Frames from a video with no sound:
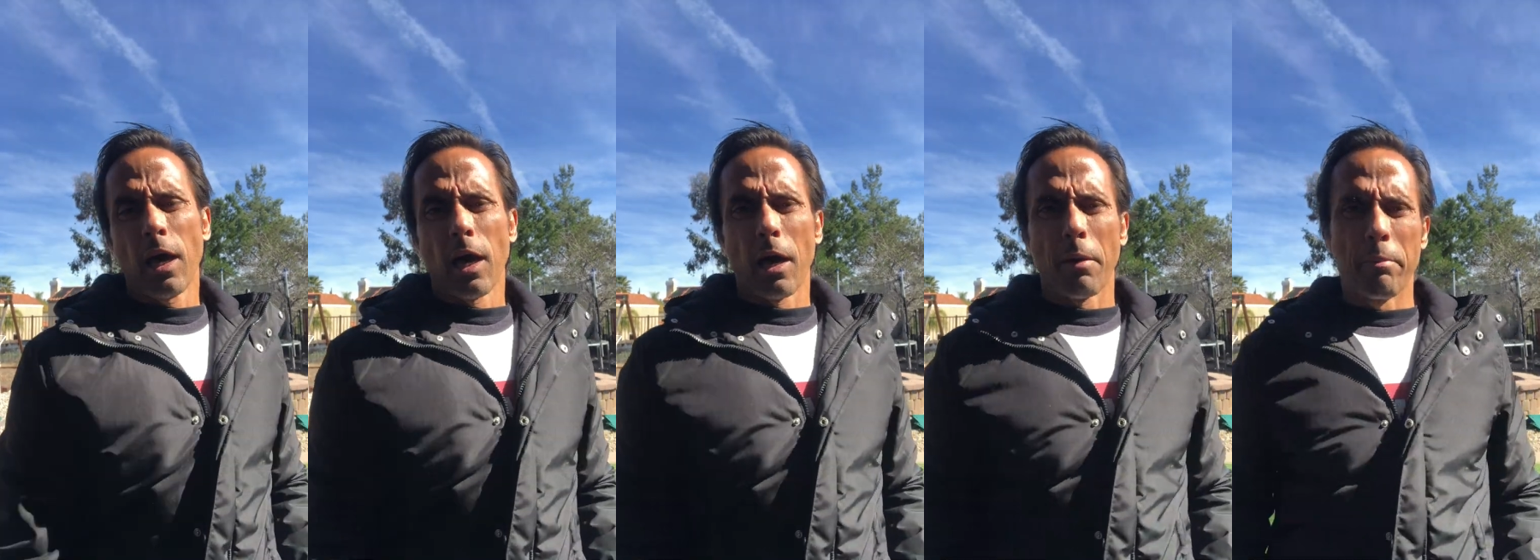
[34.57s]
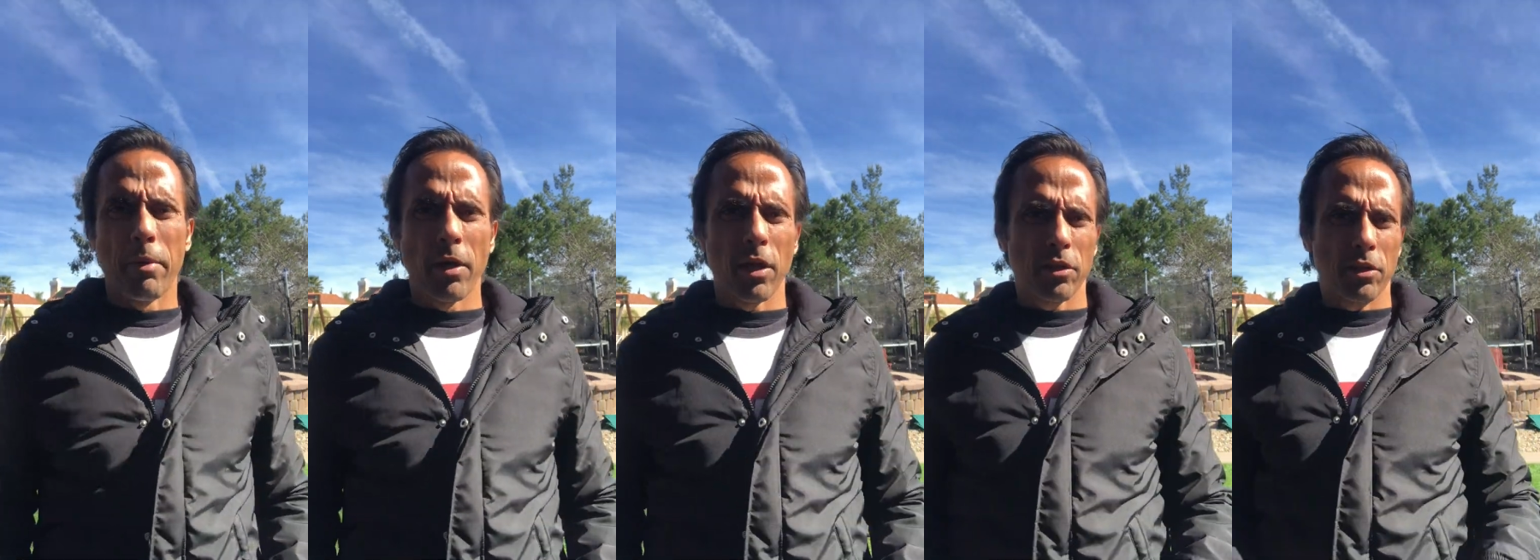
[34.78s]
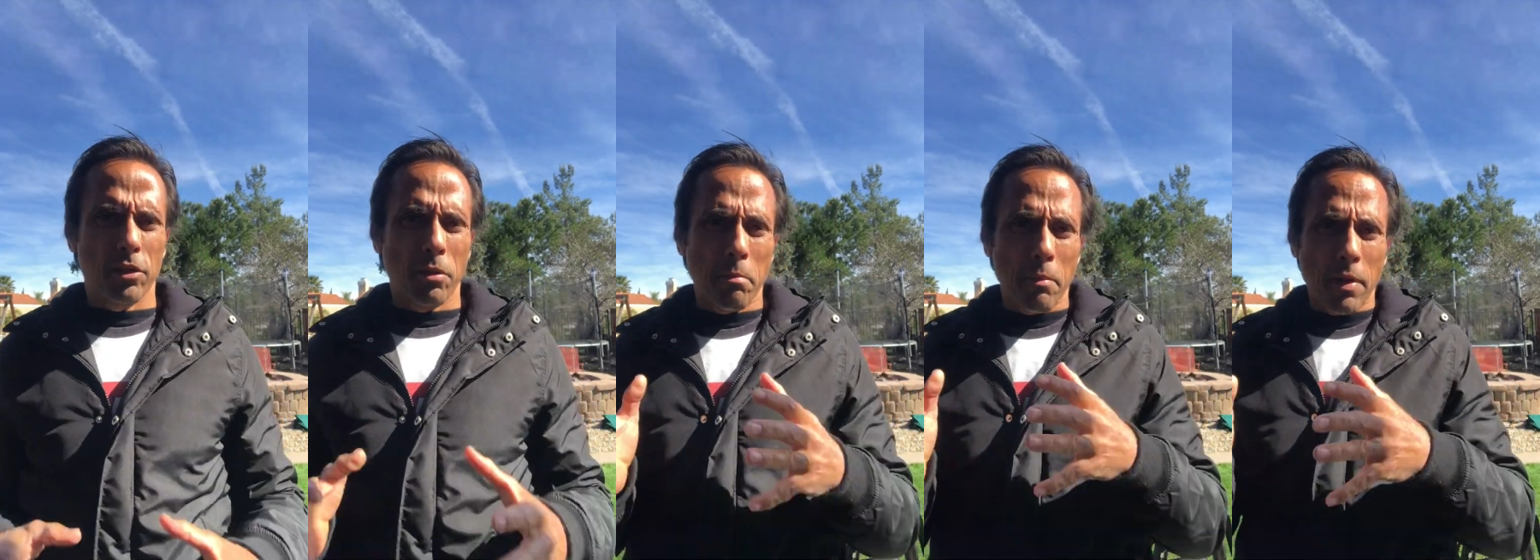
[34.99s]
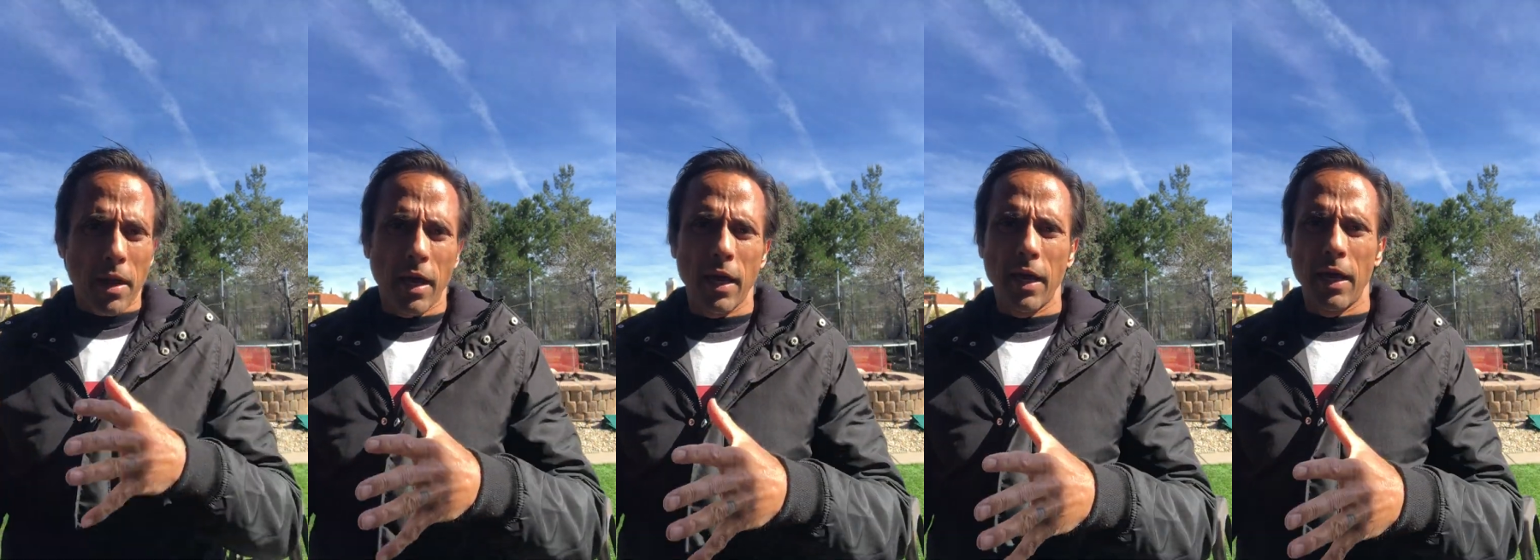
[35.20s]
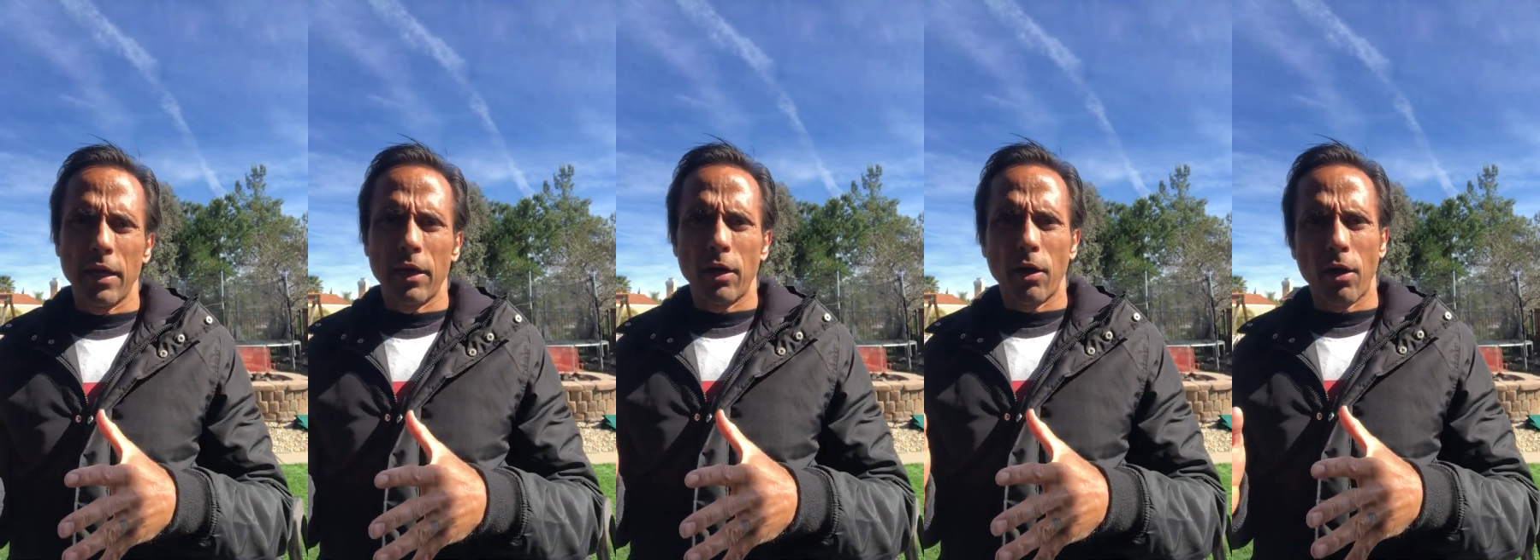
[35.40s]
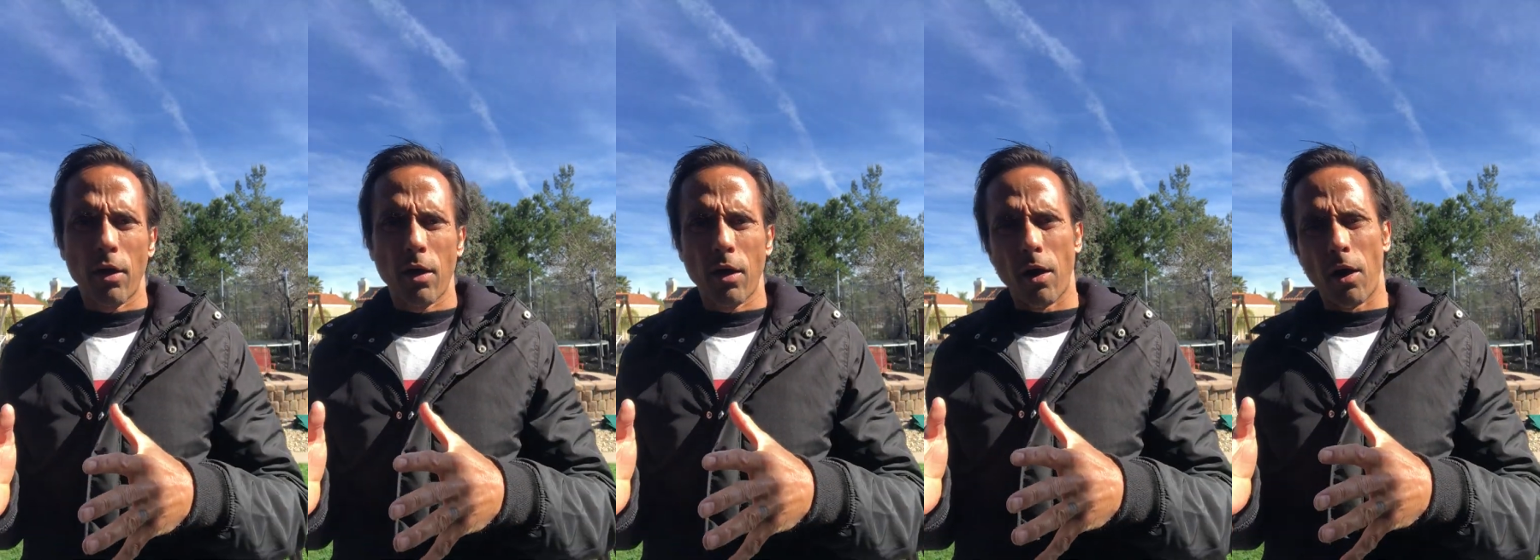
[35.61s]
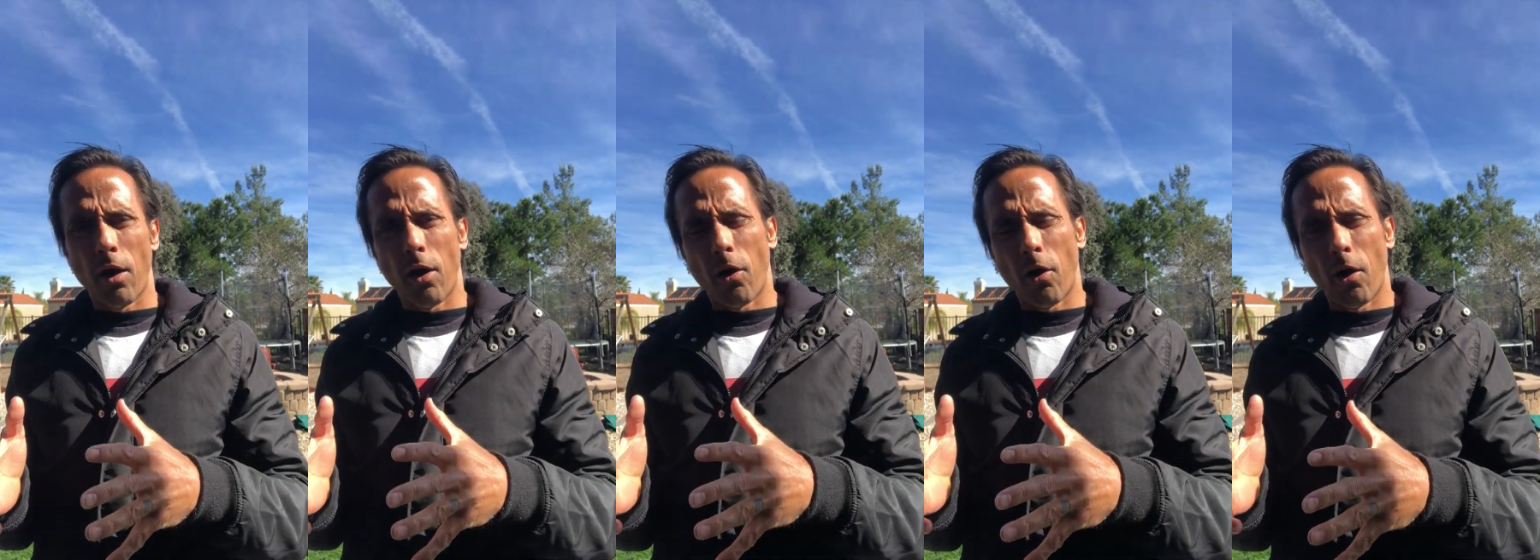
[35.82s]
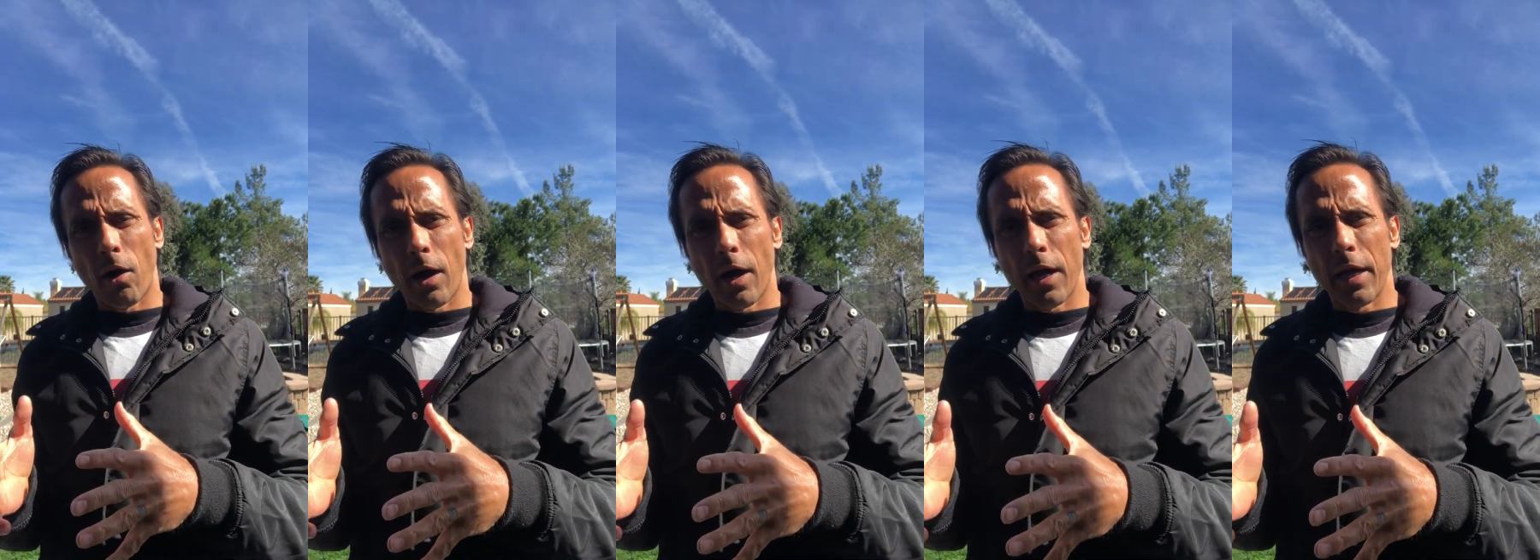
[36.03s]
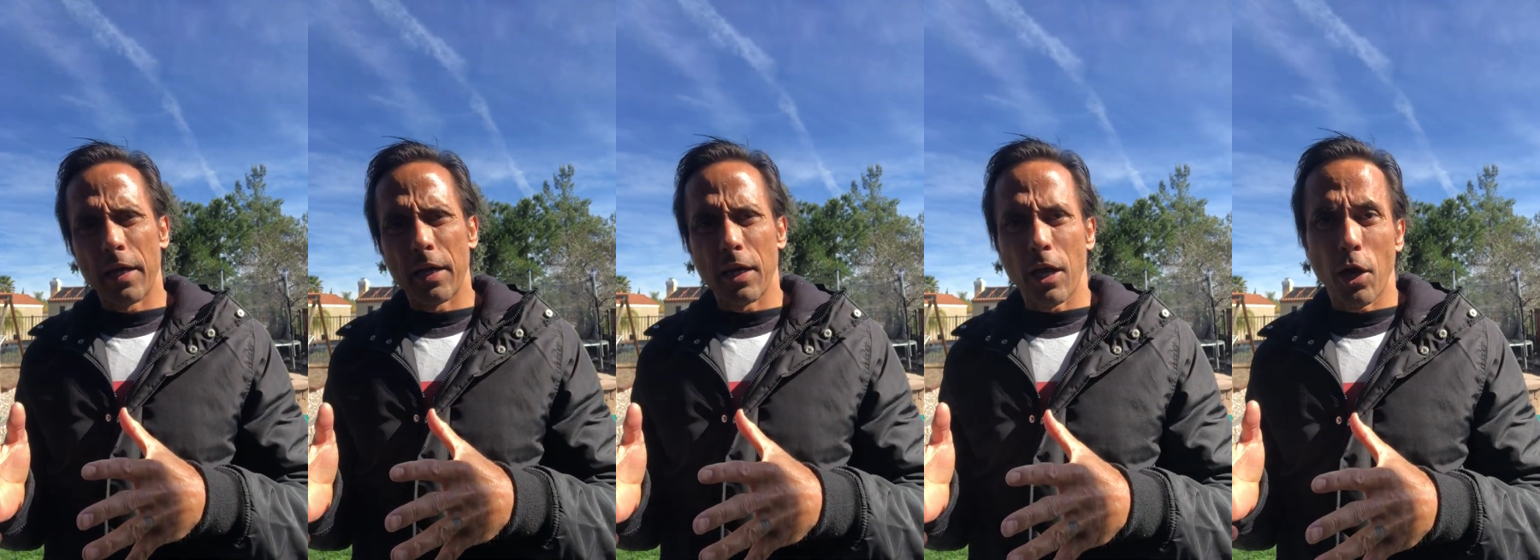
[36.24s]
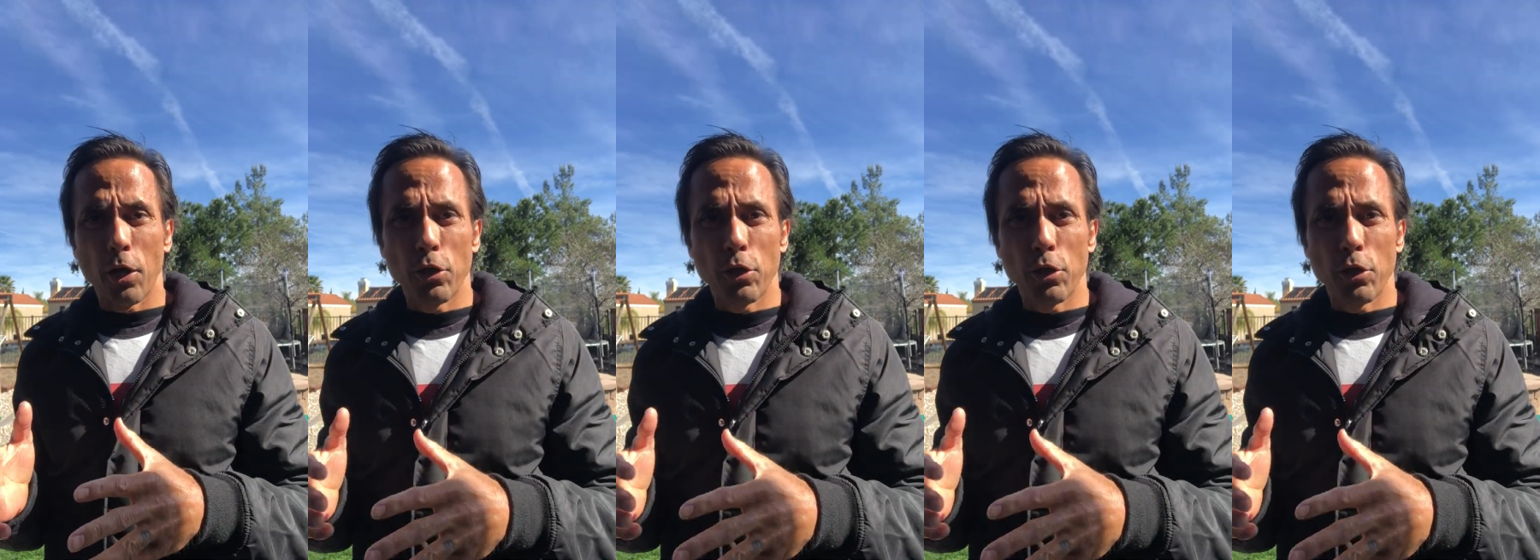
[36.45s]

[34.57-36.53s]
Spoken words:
about the man I